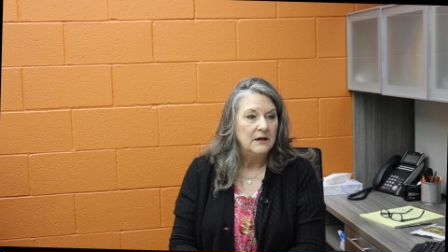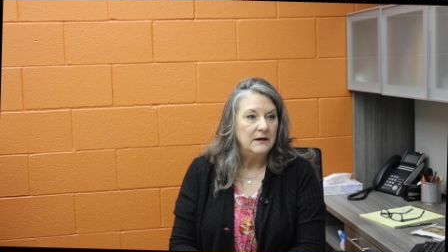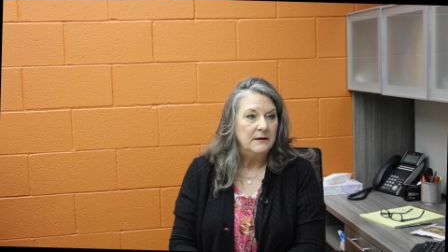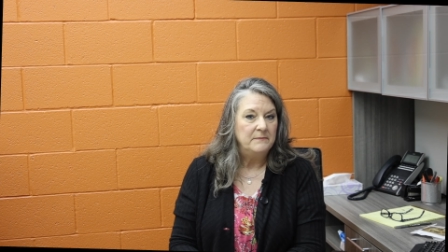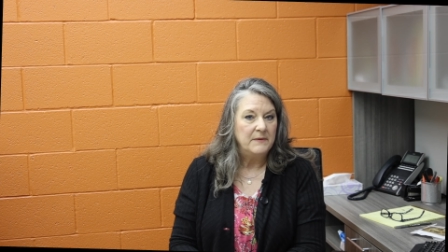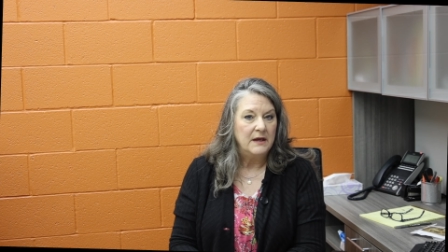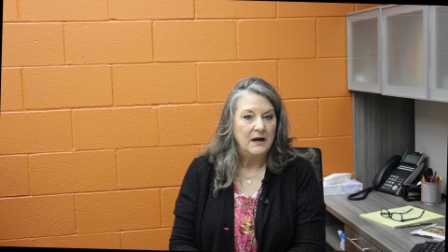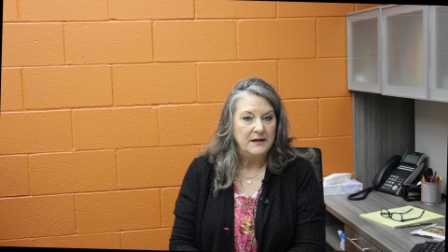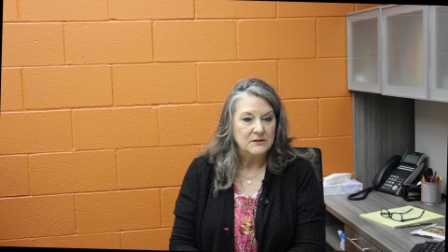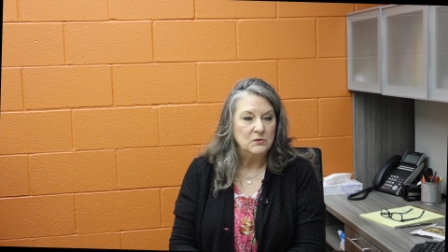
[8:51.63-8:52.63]
at a
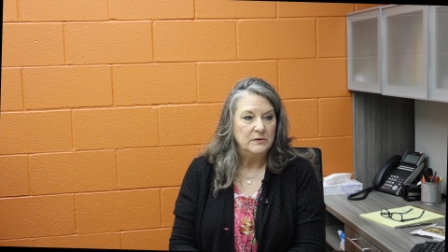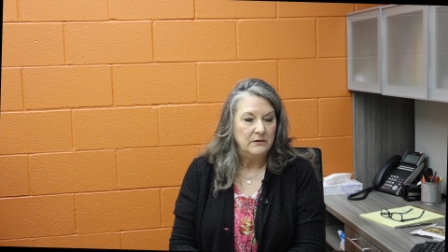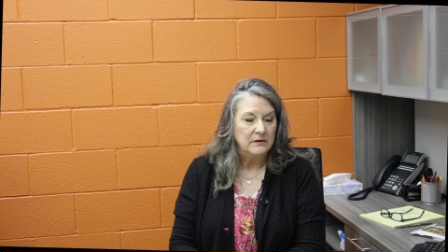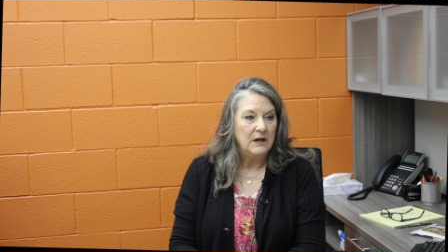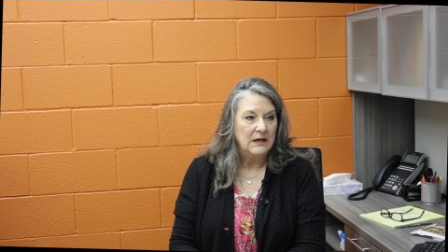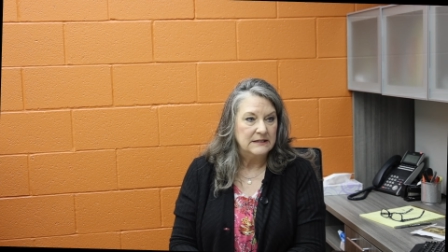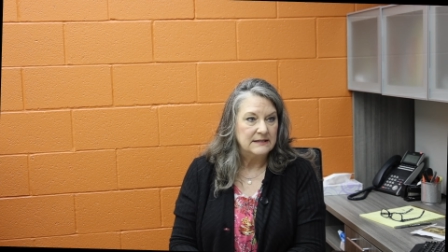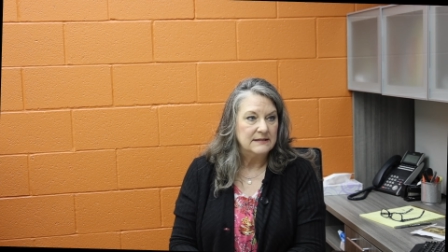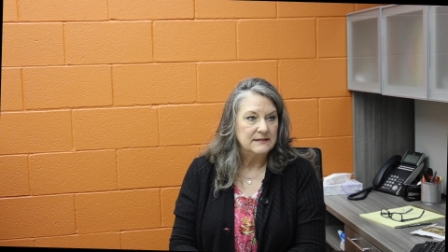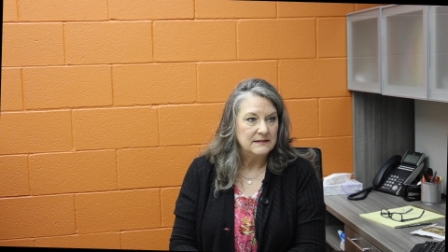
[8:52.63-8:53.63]
high school here in
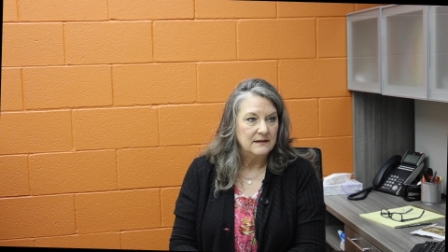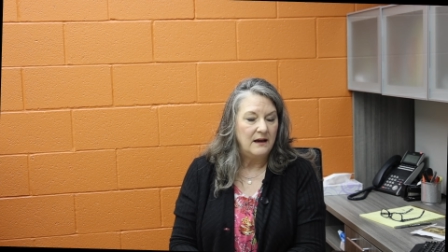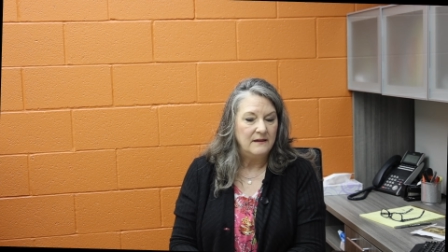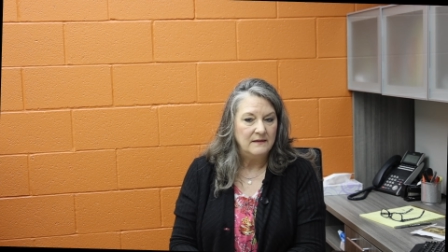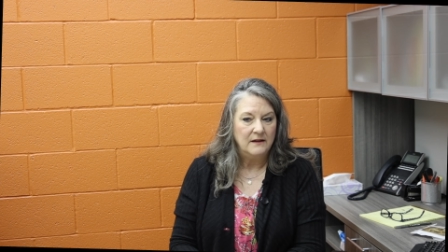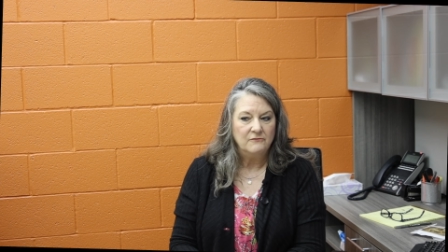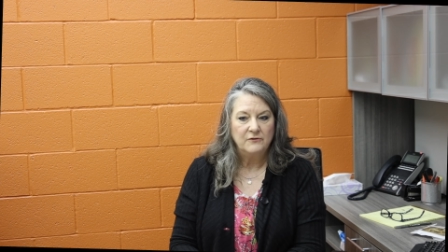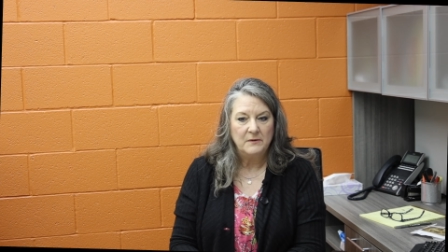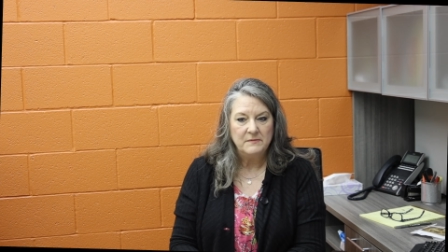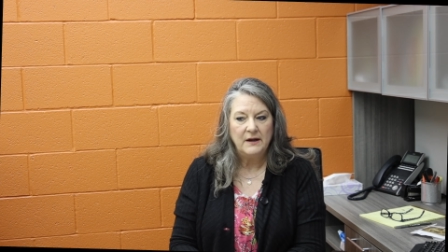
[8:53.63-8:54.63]
Kansas. And then
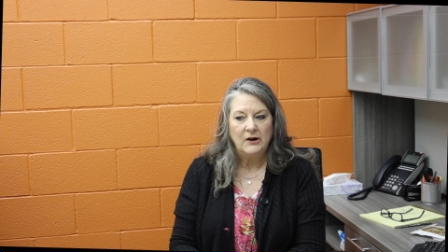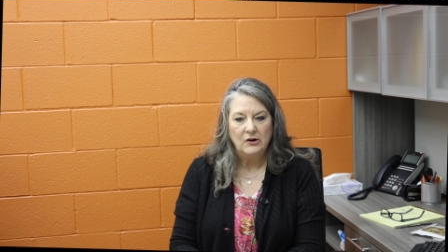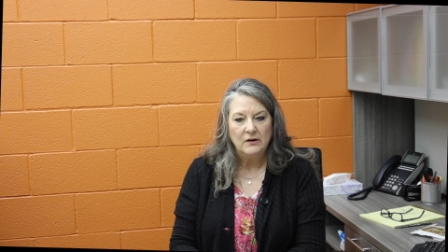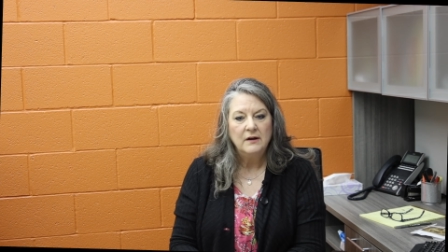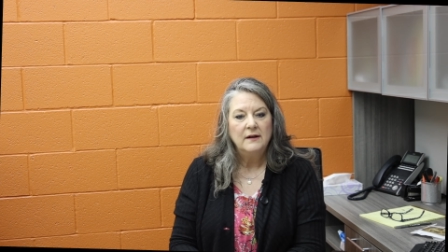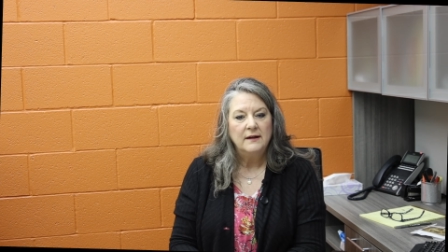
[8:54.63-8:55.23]
from there,